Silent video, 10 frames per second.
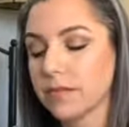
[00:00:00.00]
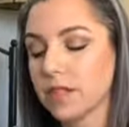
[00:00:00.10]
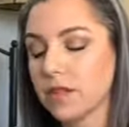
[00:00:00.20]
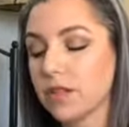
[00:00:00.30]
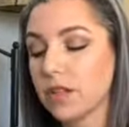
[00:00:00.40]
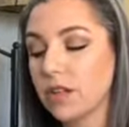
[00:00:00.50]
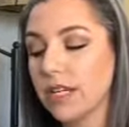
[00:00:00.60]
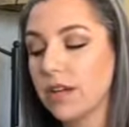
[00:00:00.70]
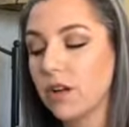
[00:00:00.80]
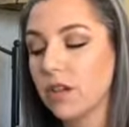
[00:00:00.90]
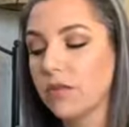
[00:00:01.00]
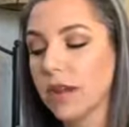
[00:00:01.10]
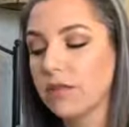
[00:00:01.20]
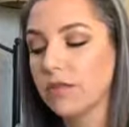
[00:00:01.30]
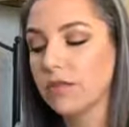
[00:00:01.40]
So just looking all
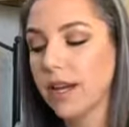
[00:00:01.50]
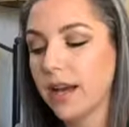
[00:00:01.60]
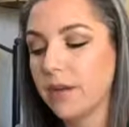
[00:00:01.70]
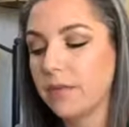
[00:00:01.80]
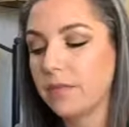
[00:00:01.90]
around you now.